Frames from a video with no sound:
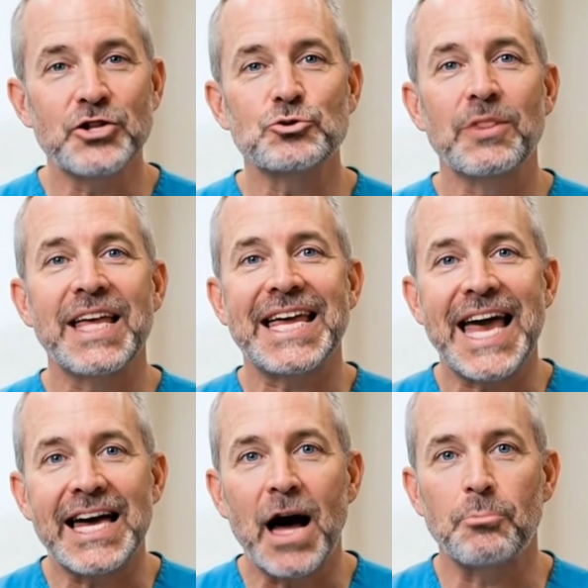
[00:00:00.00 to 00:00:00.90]
But here's
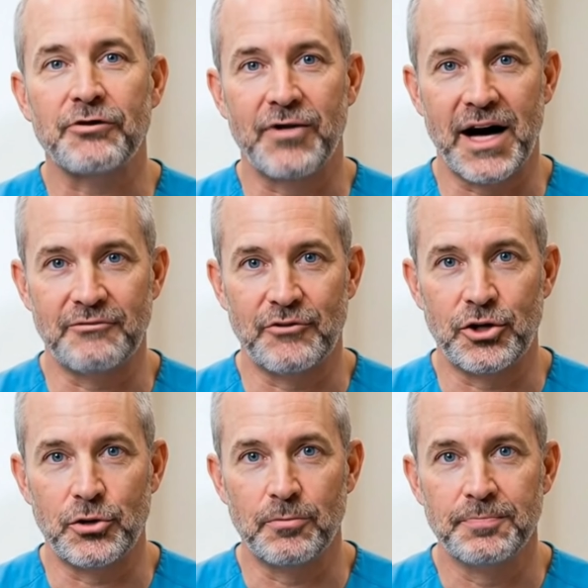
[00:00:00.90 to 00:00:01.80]
what they cannot
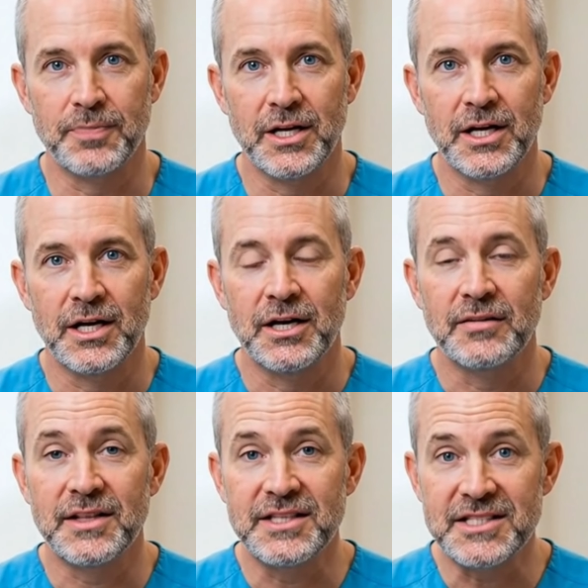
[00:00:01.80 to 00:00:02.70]
provide for you:
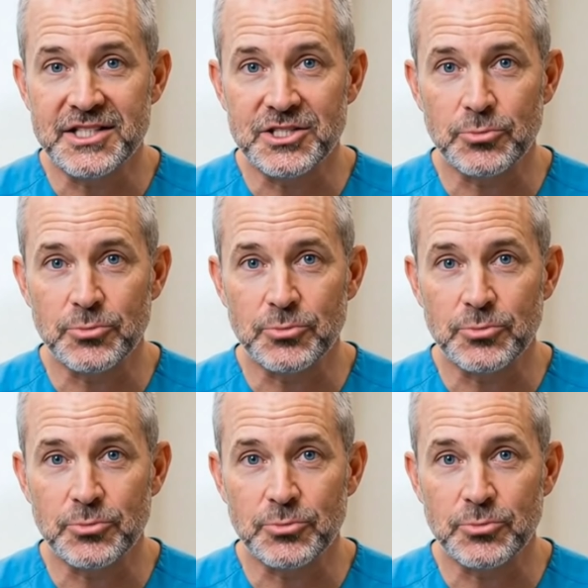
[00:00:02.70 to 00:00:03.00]
the